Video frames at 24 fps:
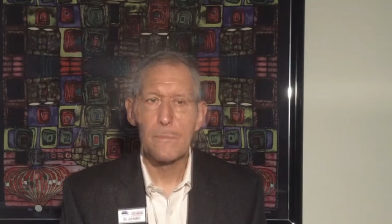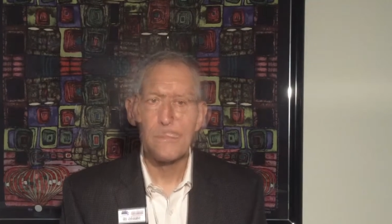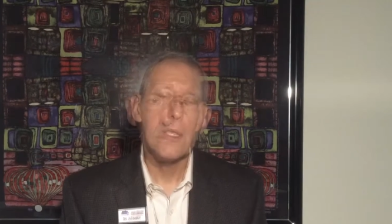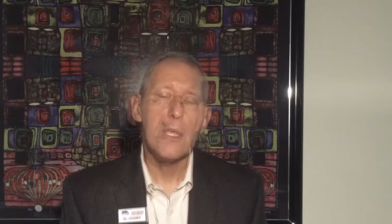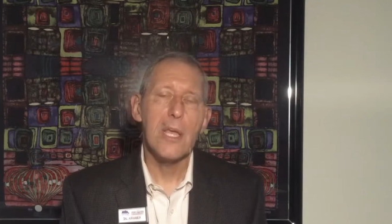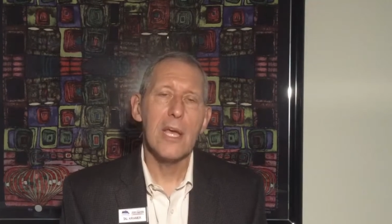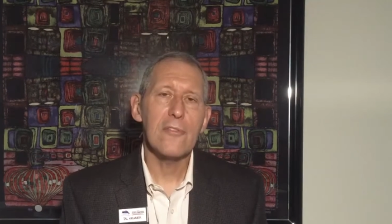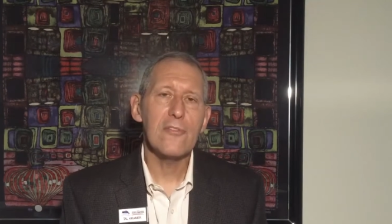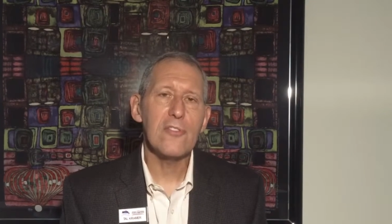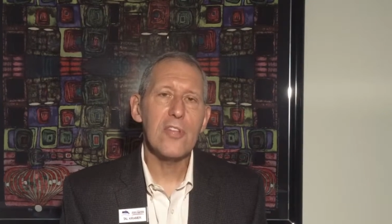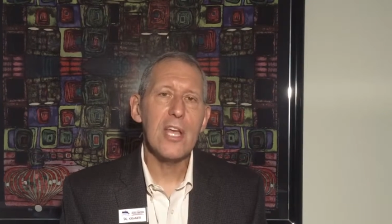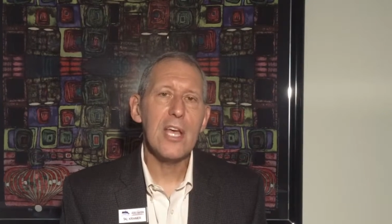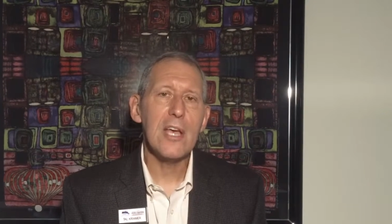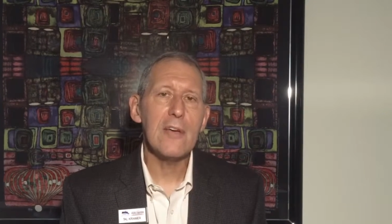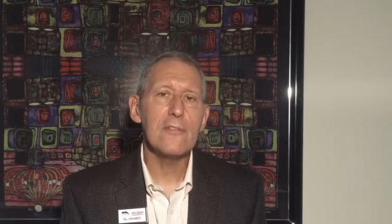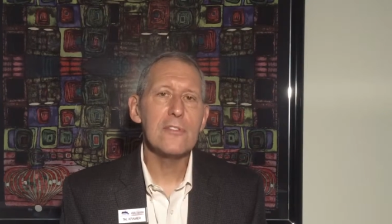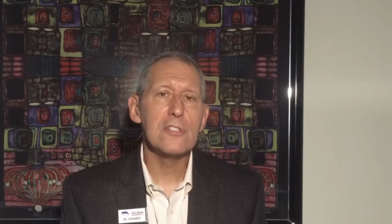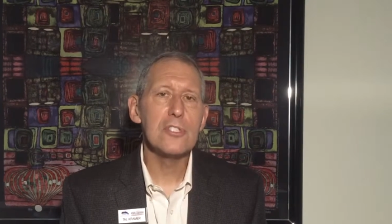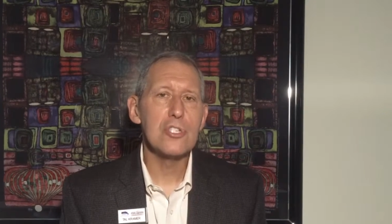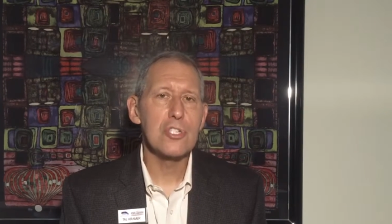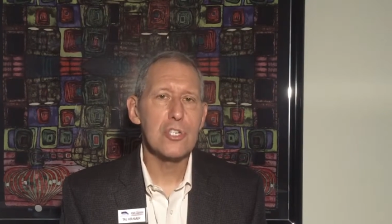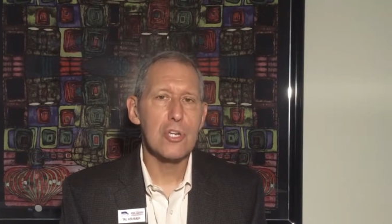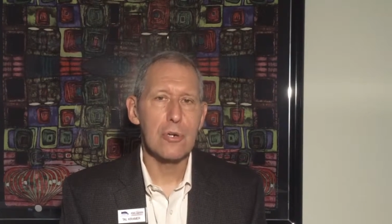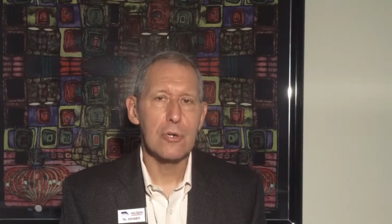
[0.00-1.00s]
You have to have
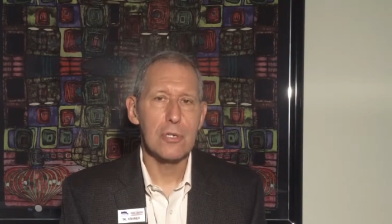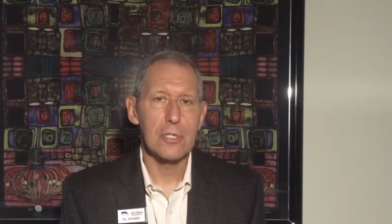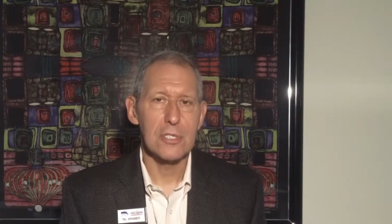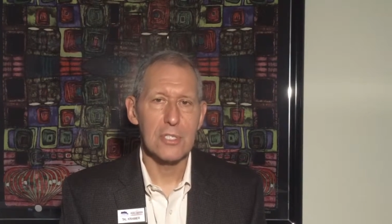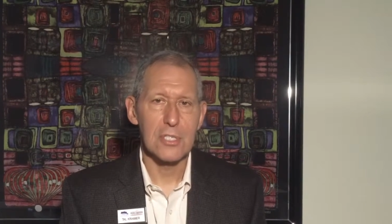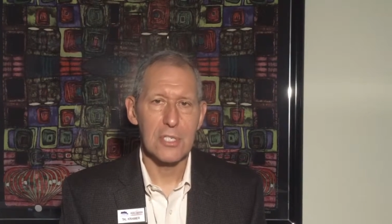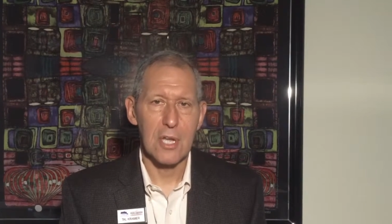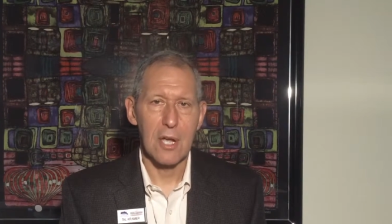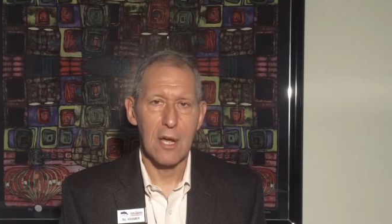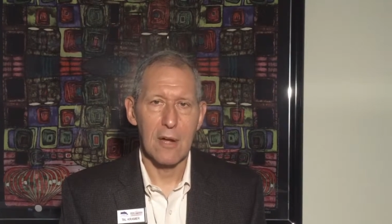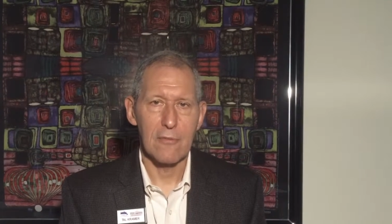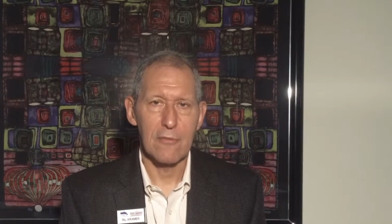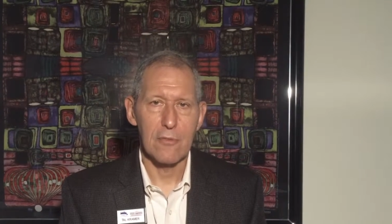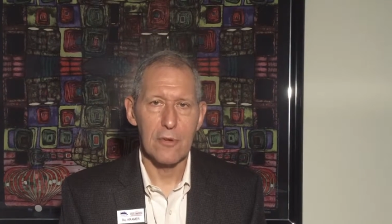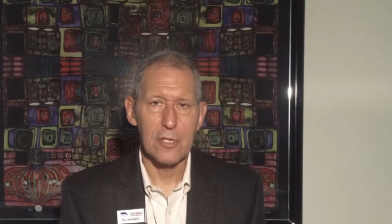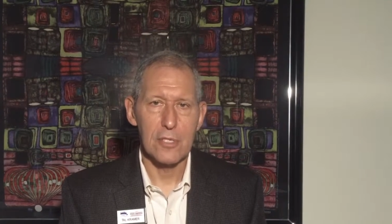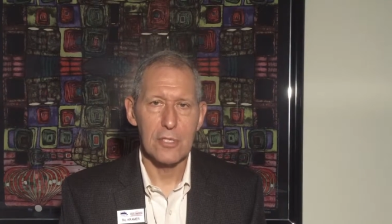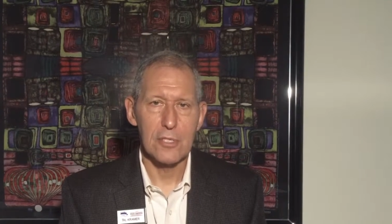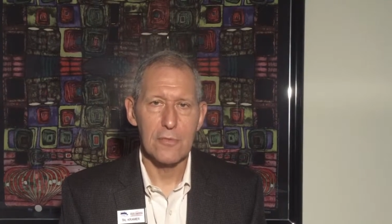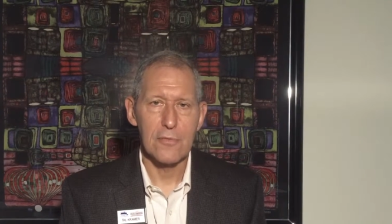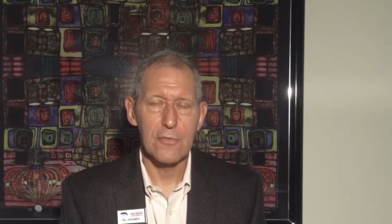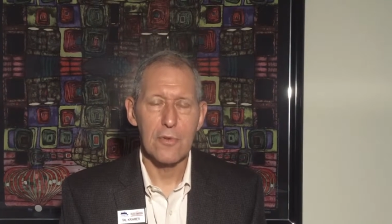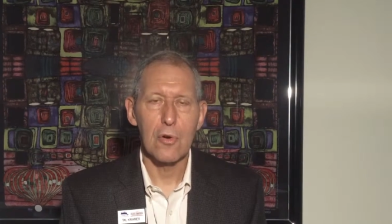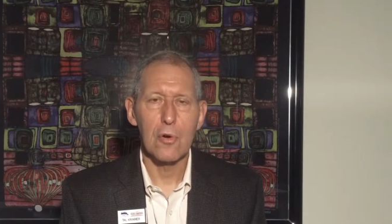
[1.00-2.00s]
insurance
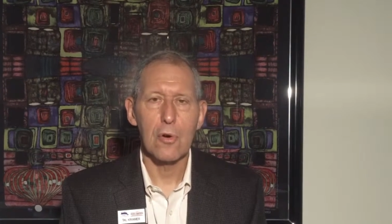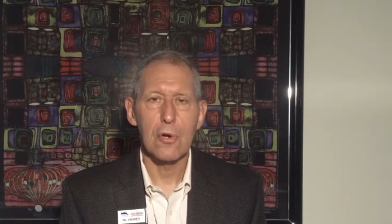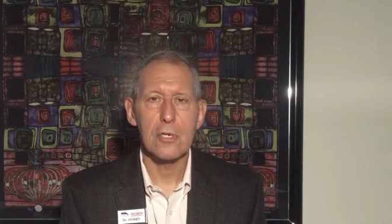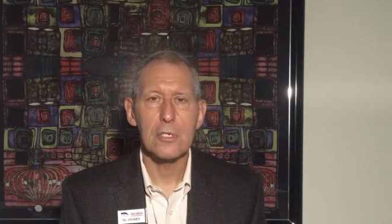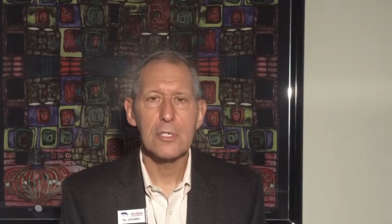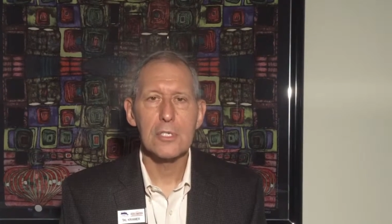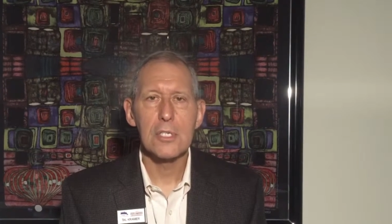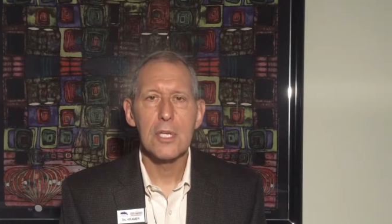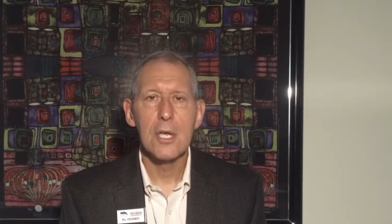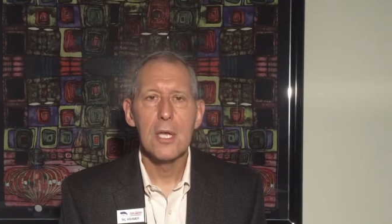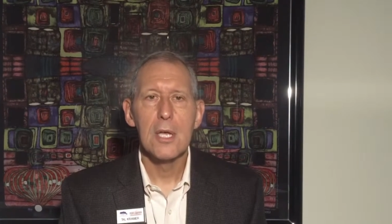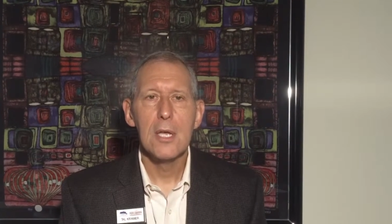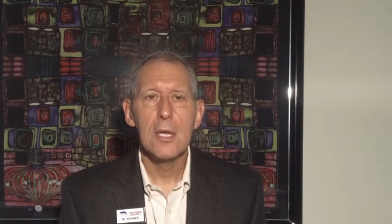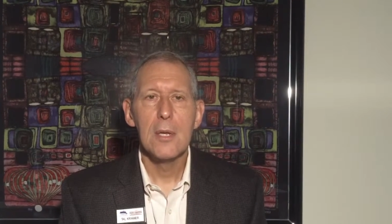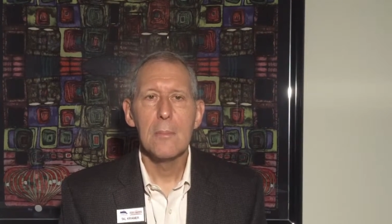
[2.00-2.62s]
coverage, of course,